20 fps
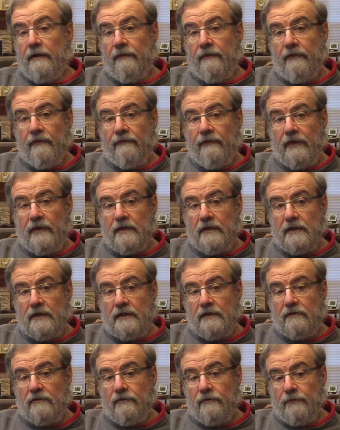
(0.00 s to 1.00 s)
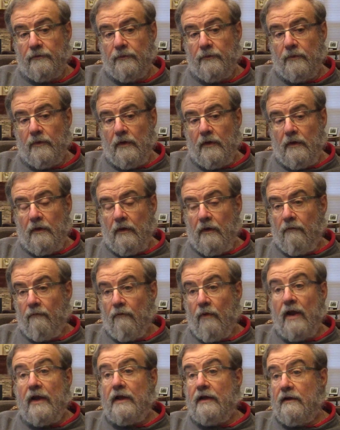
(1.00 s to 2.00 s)
that they need to
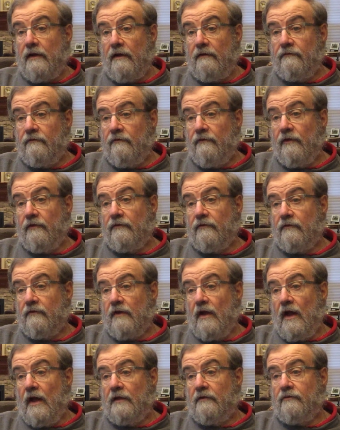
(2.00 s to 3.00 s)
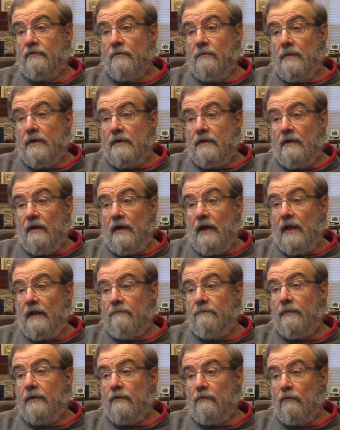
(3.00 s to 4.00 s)
recognize that this is God's dominion
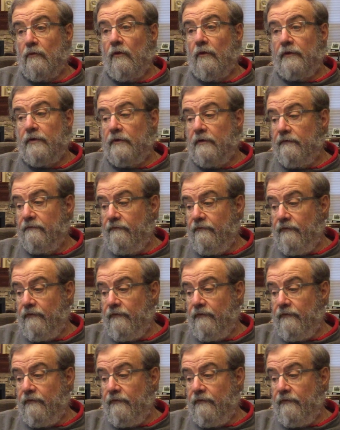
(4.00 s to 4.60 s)
and be loyal and